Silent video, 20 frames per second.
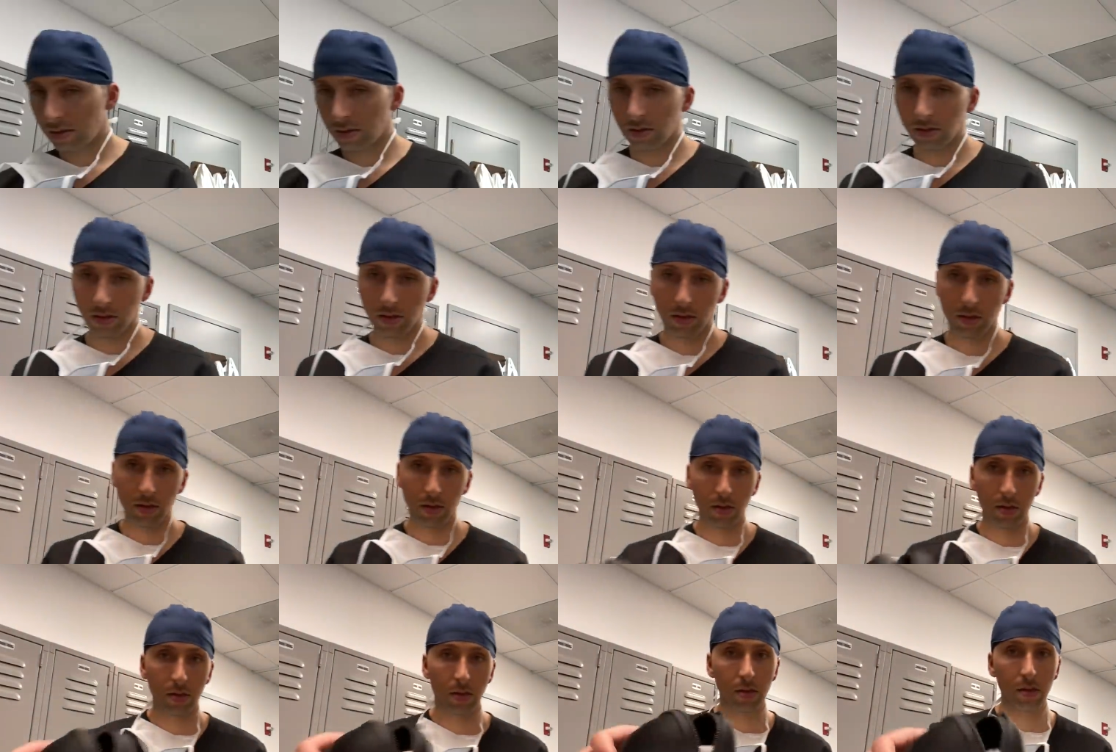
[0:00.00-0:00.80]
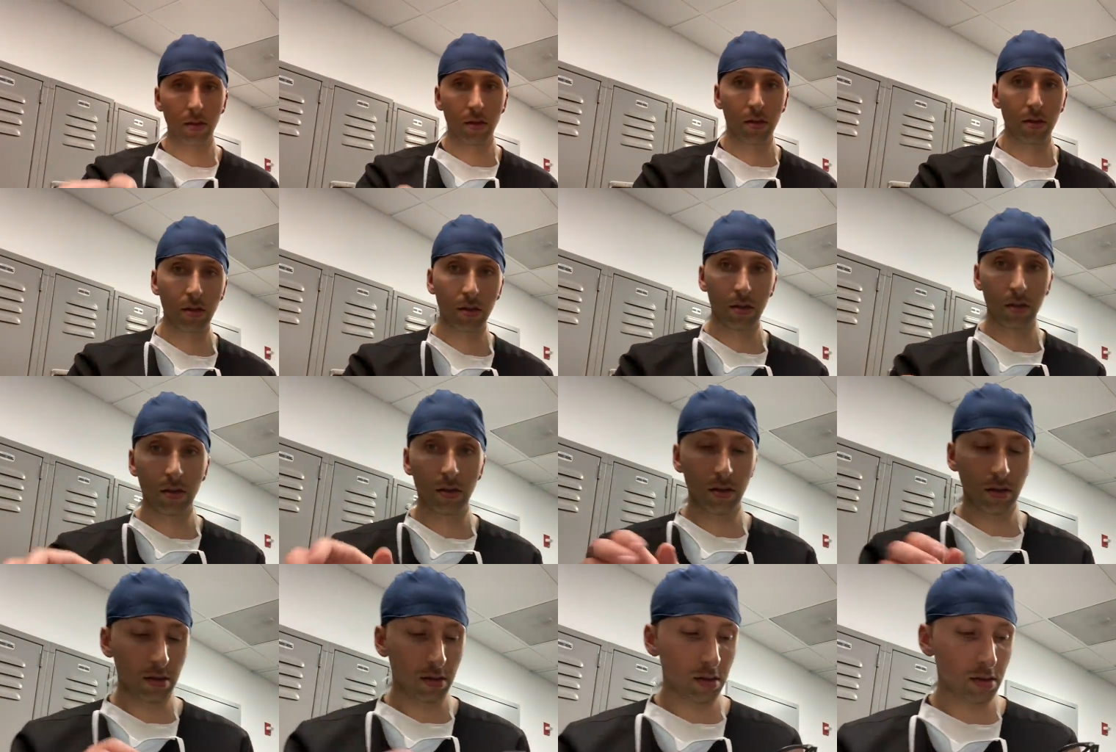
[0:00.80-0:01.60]

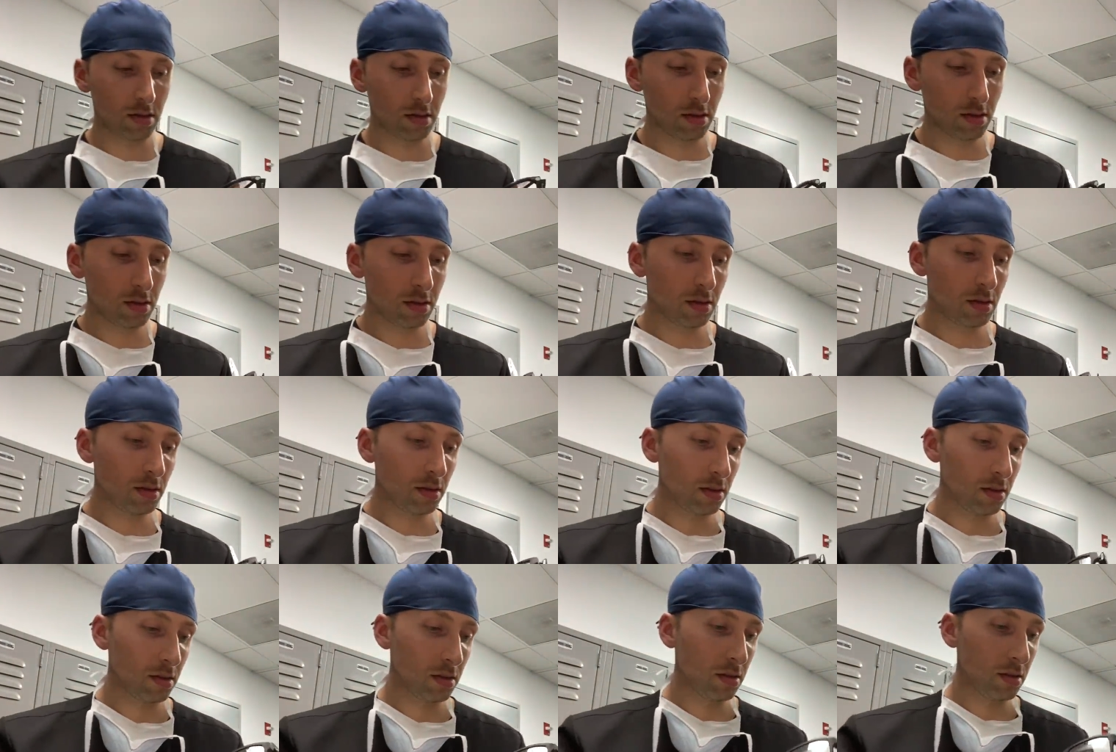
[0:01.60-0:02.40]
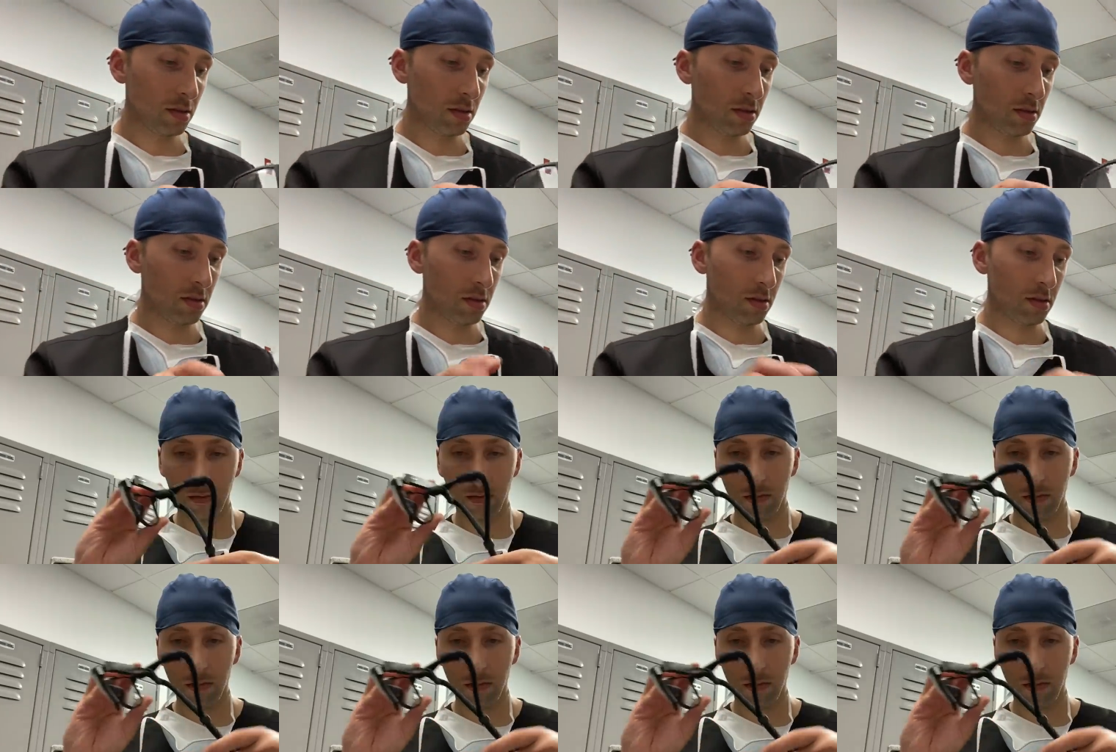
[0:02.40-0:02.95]
Nobody speaks.